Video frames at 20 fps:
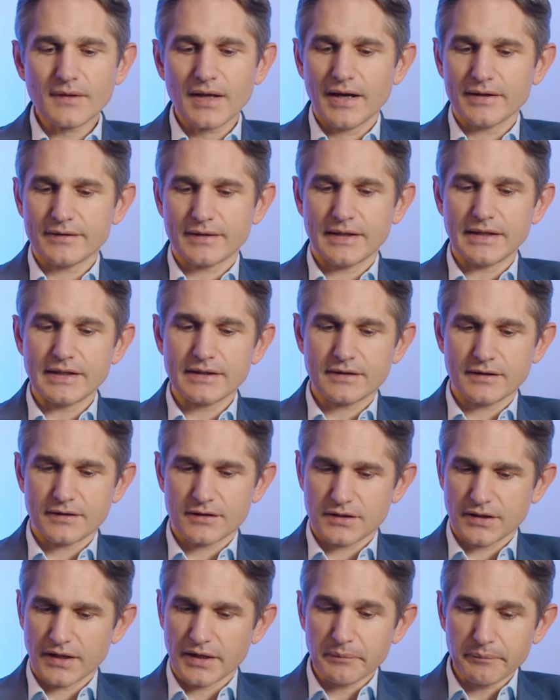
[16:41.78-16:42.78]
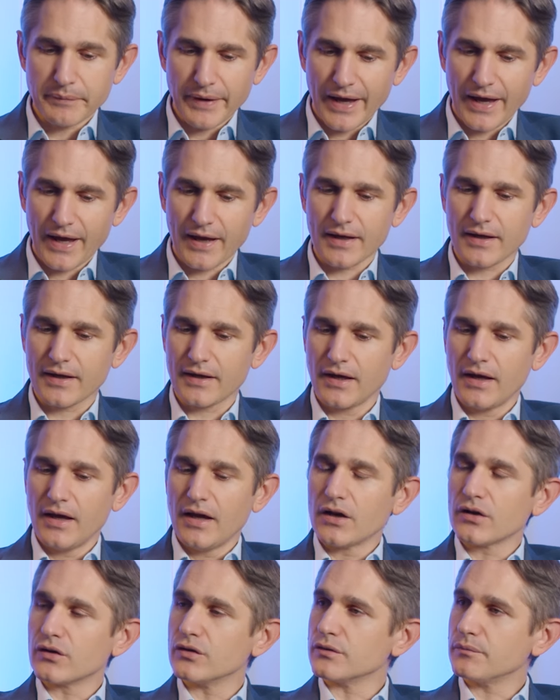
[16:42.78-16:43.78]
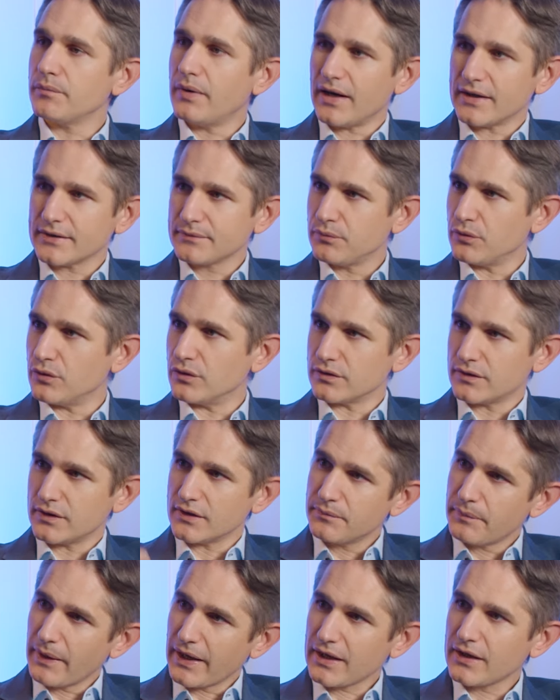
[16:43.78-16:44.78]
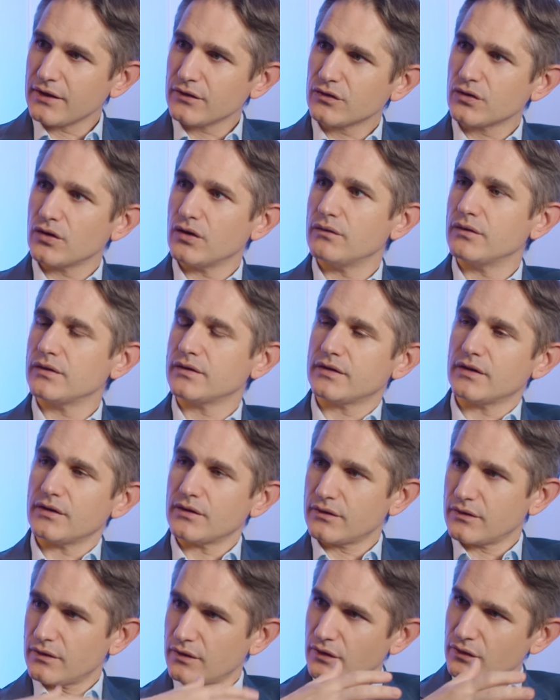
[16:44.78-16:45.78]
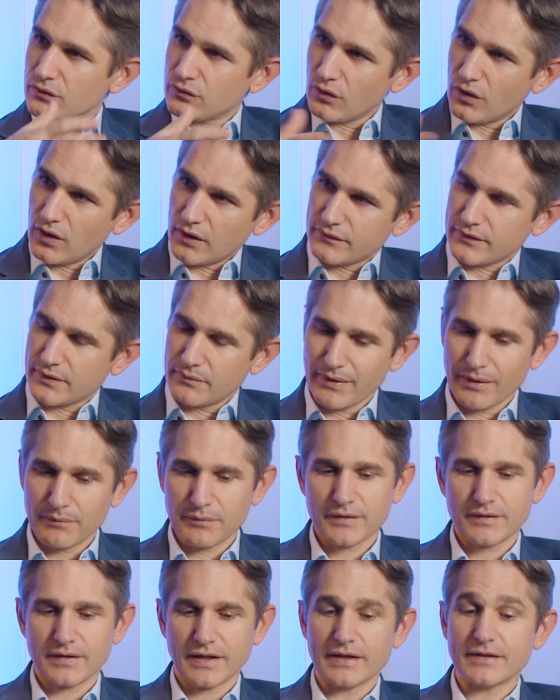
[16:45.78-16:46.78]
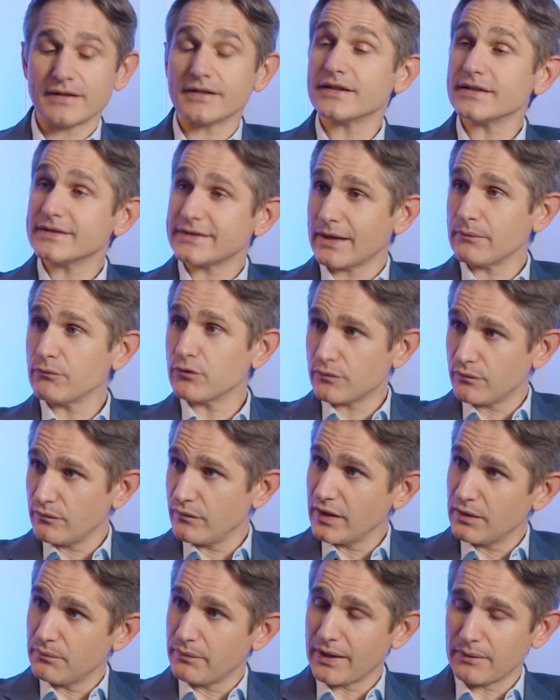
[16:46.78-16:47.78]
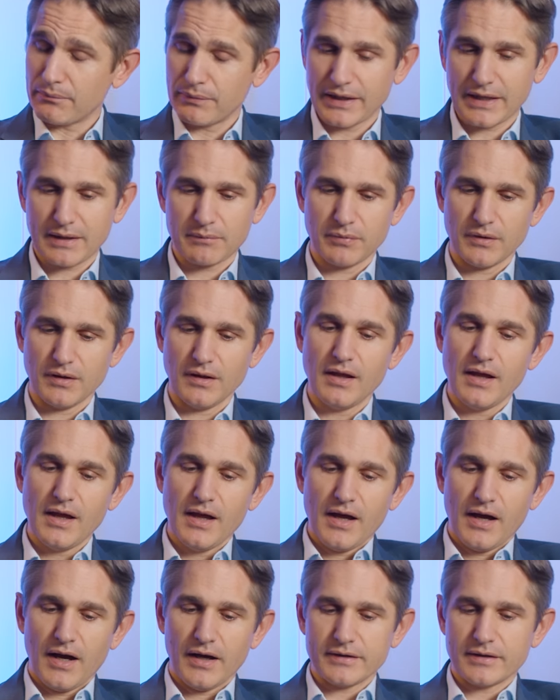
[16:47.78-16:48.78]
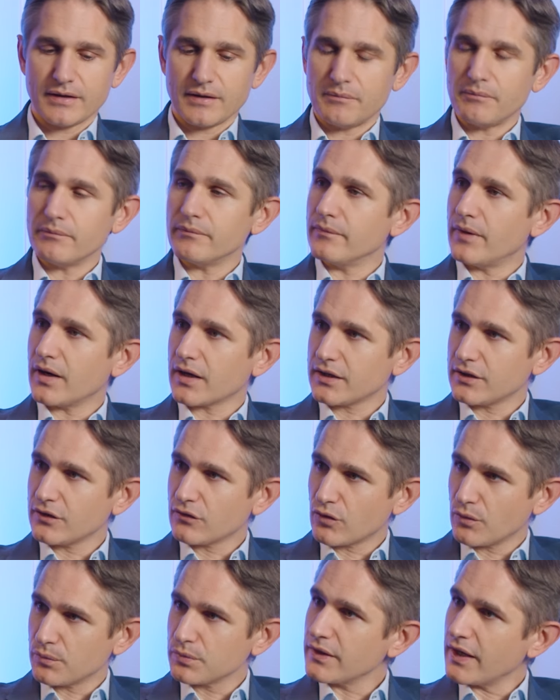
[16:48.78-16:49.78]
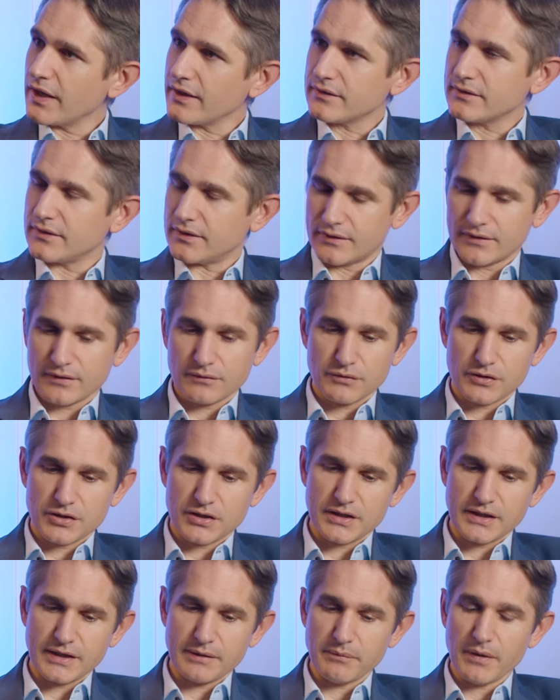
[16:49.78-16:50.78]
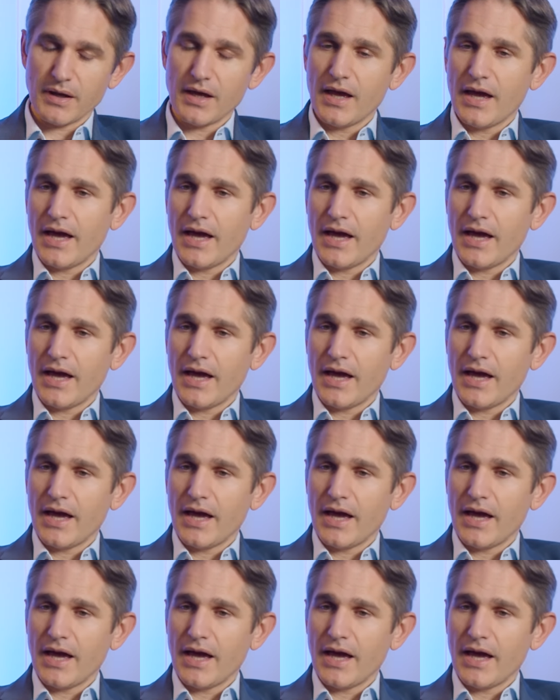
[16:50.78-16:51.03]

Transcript: as a Liechtenstein bank could passport its banking services uh, to all of the member states, and the same would, will be applicable under the market in crypto assets regime.